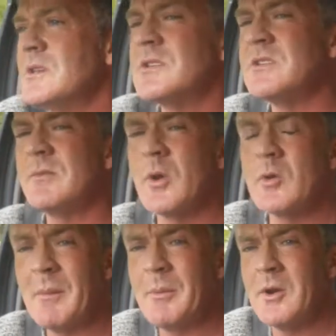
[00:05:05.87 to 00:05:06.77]
So you see we're
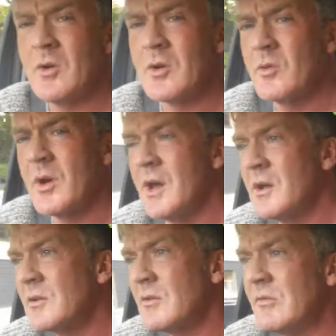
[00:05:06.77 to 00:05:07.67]
grappling on the
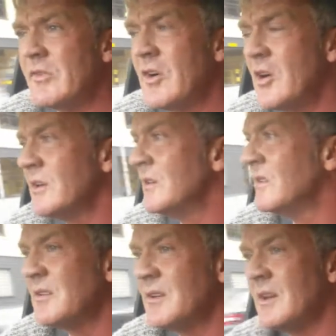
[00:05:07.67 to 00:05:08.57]
ground, confined
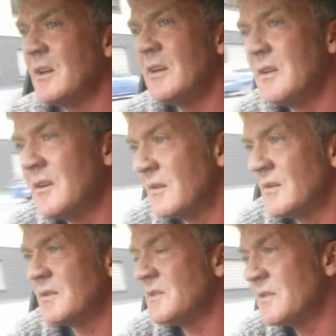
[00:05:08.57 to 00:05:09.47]
in
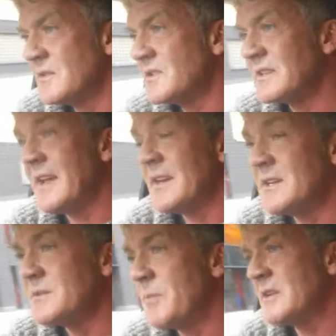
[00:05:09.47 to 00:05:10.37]
a
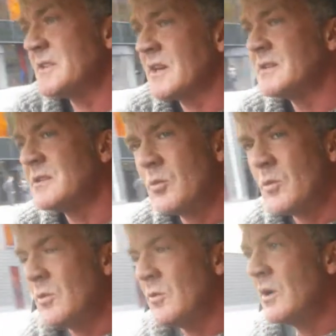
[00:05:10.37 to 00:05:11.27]
standing space against the
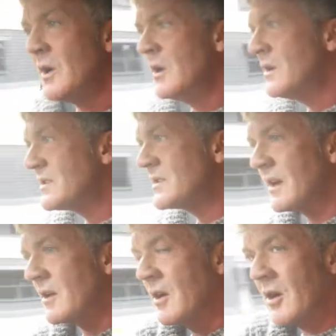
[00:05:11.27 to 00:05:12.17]
wall, sat
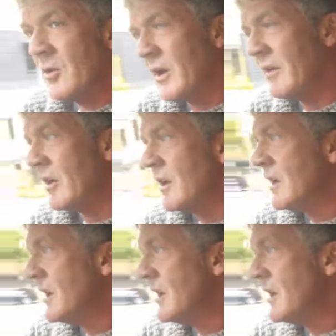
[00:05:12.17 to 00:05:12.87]
in a car, whatever.